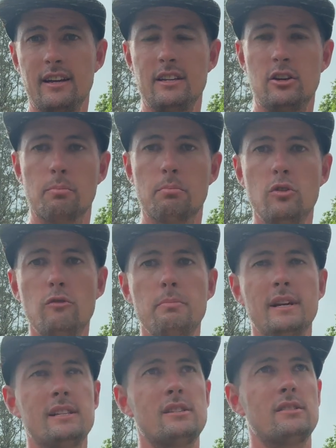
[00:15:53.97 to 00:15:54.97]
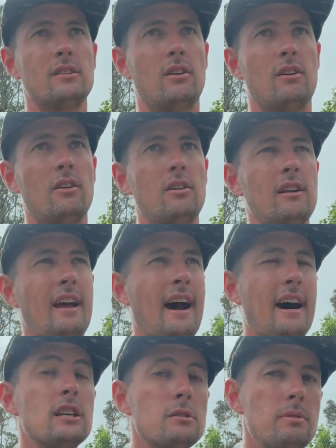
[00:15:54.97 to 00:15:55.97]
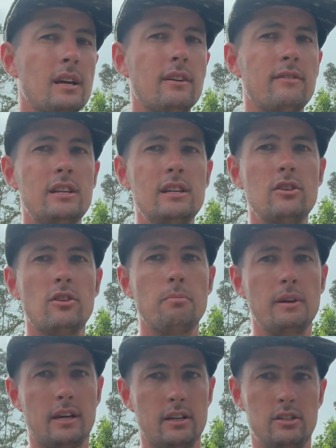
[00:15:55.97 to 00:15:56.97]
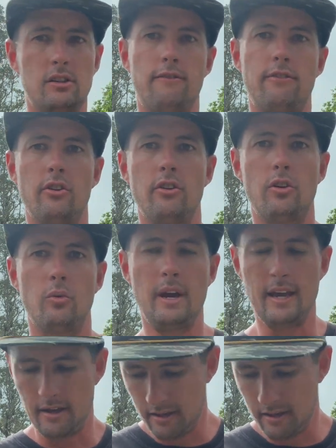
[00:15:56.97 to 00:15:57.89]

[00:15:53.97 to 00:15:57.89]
and your movements aren't as big of a deal because you're further away.